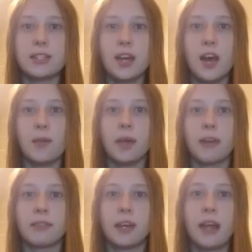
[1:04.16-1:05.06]
Tom
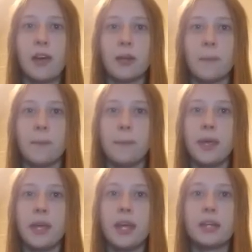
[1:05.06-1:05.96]
have cut out a
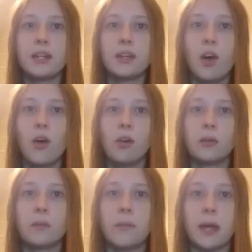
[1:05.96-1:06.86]
big
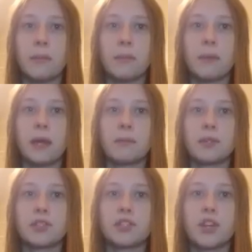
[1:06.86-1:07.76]
gold
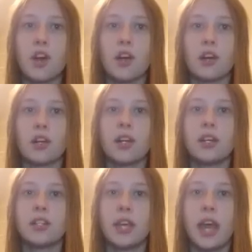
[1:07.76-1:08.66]
paper star
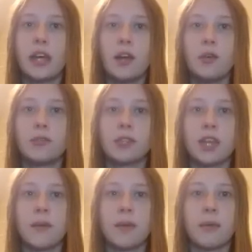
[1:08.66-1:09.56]
to hang over
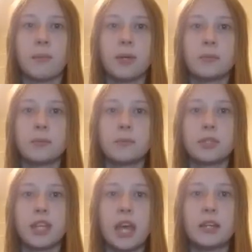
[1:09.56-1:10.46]
them and put
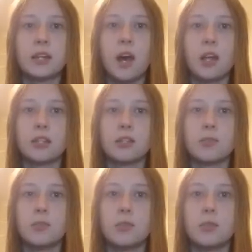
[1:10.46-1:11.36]
pretend cotton
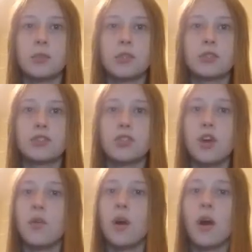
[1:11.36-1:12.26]
wool
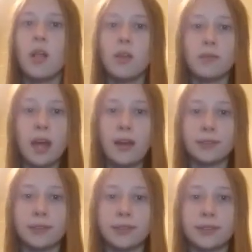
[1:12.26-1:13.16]
snow all
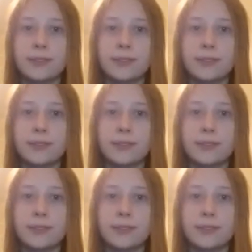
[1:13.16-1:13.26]
around.